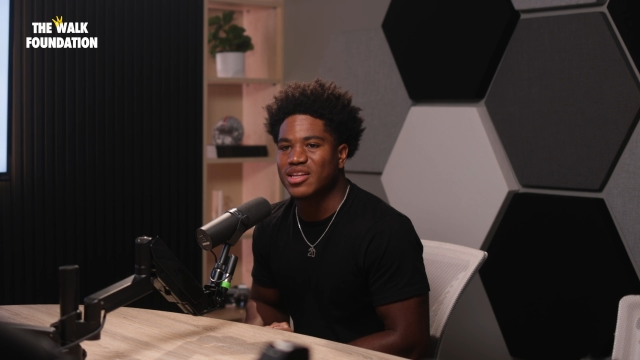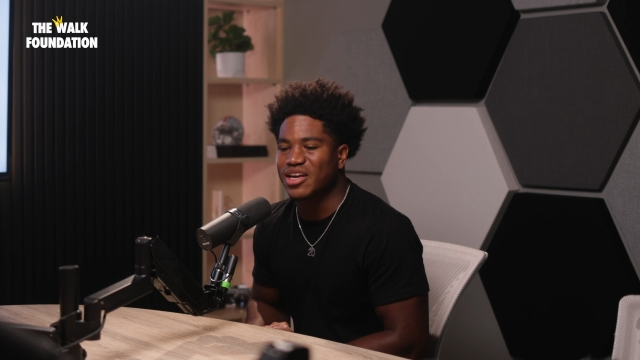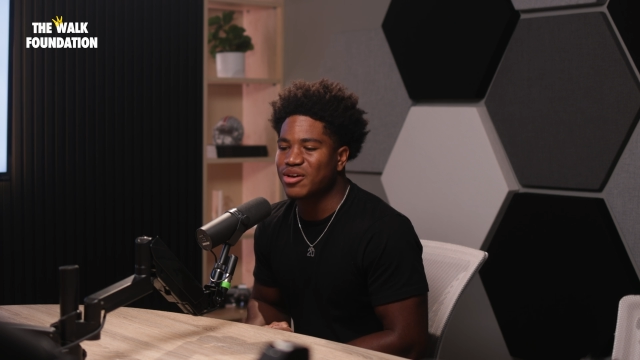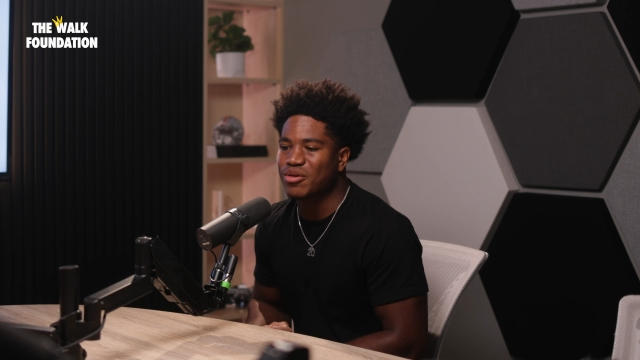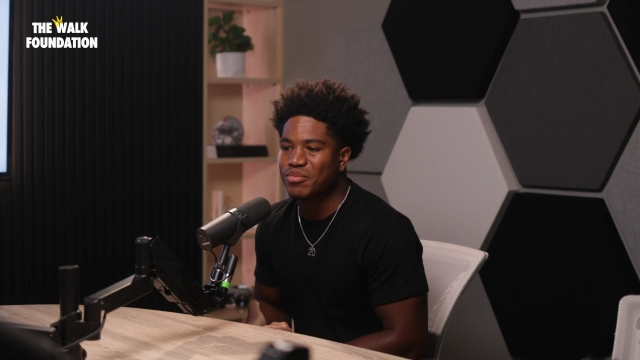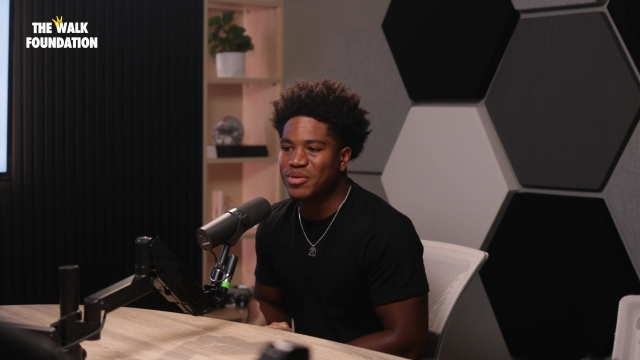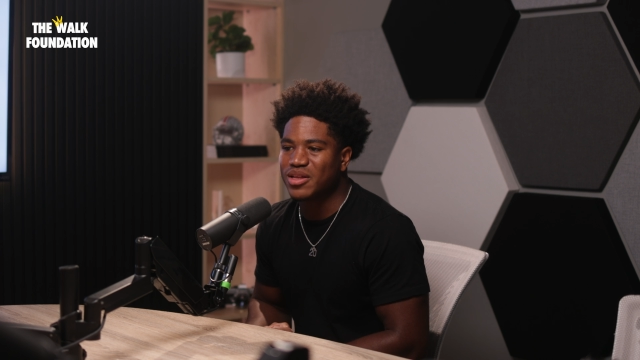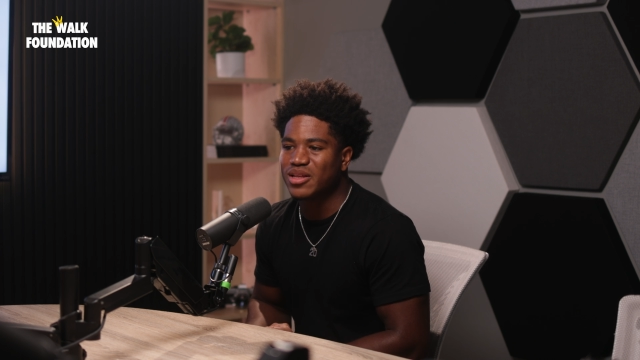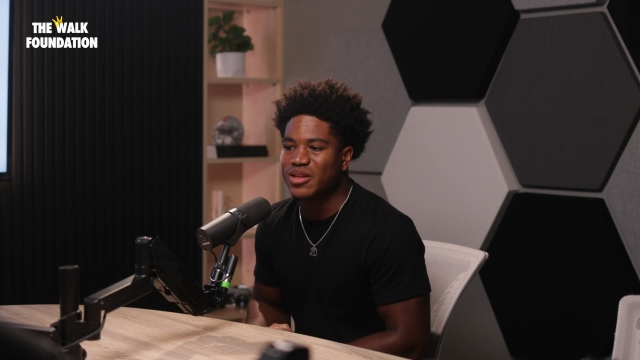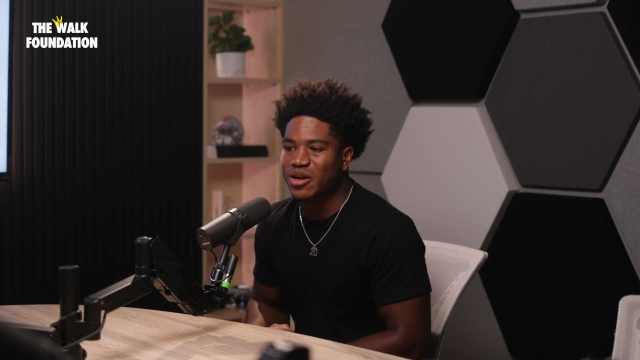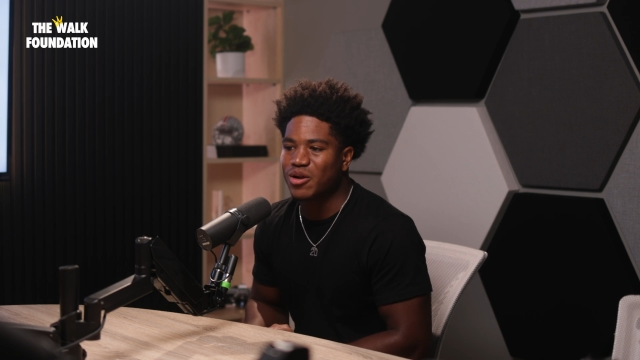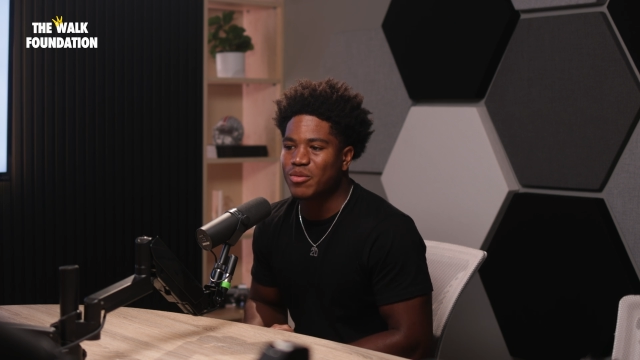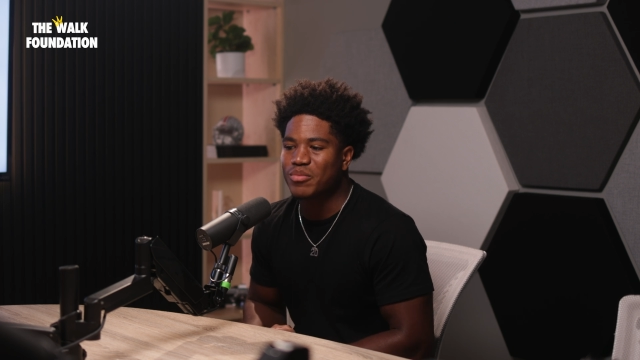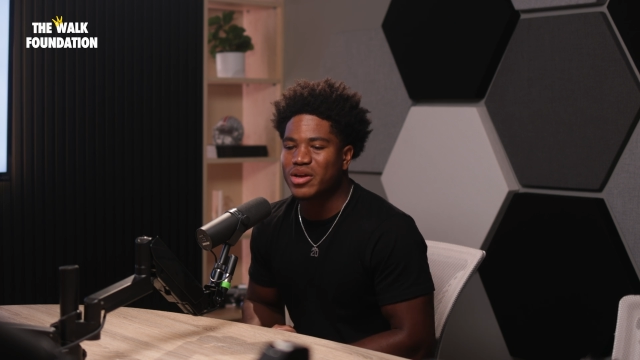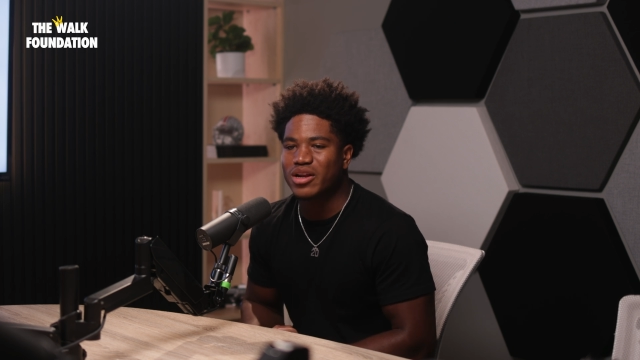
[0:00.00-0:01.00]
they're gonna be
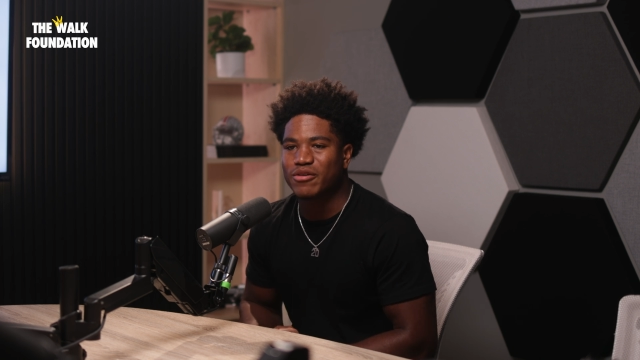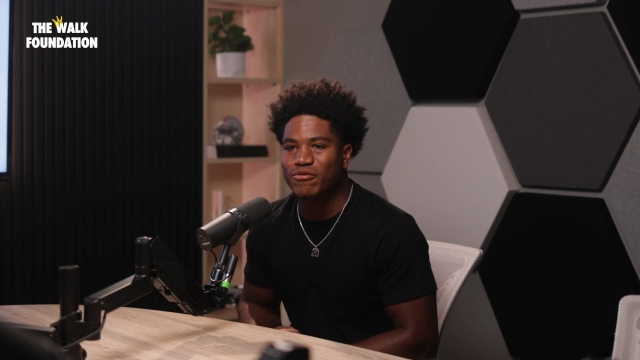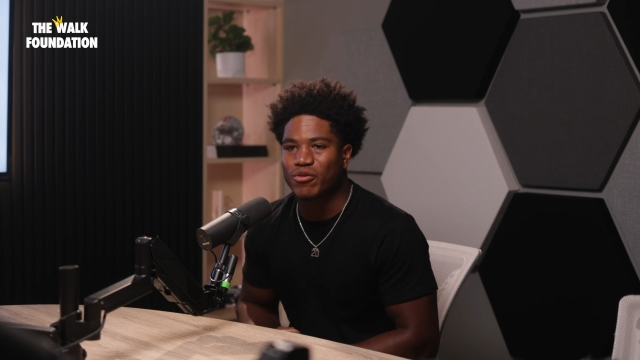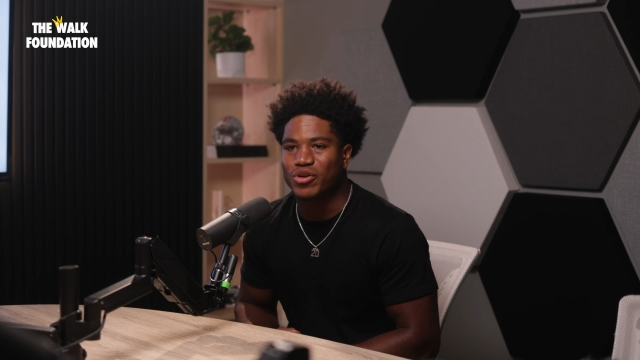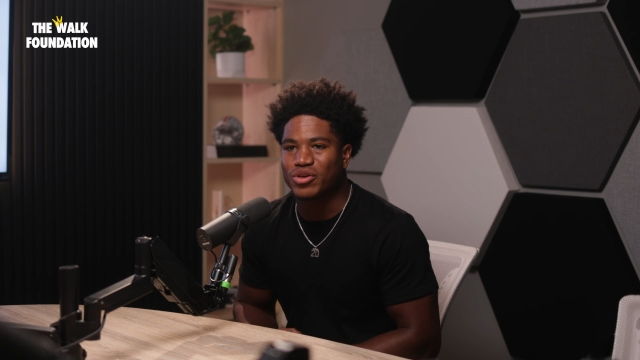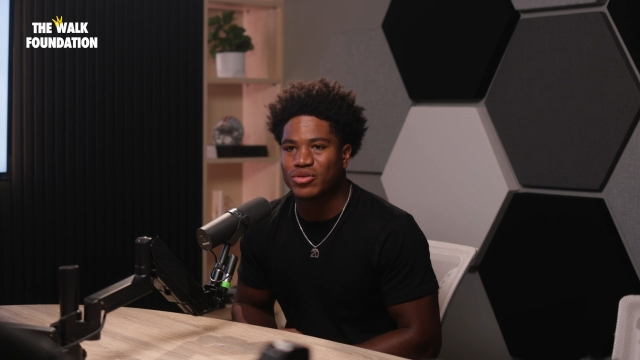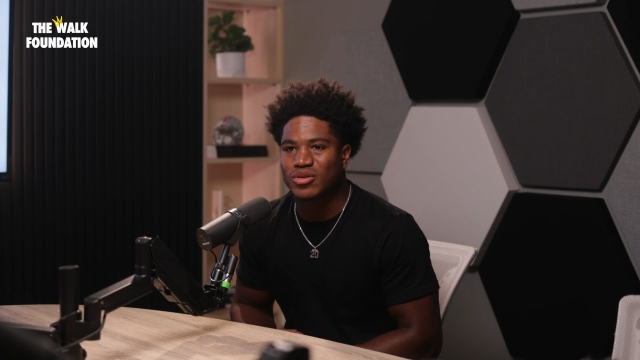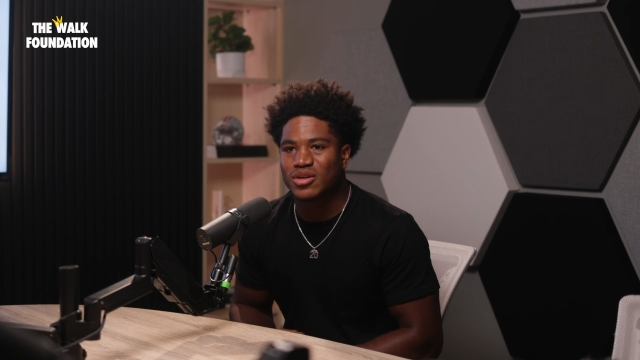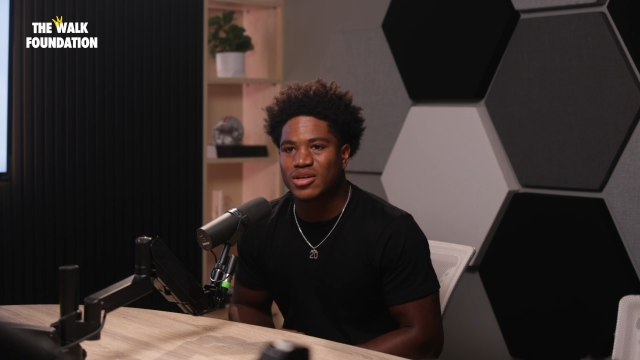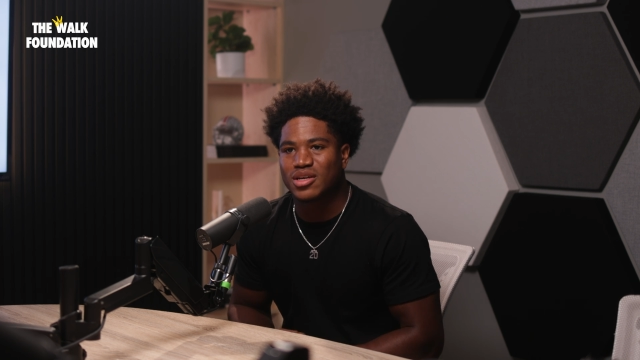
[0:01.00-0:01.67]
there for you.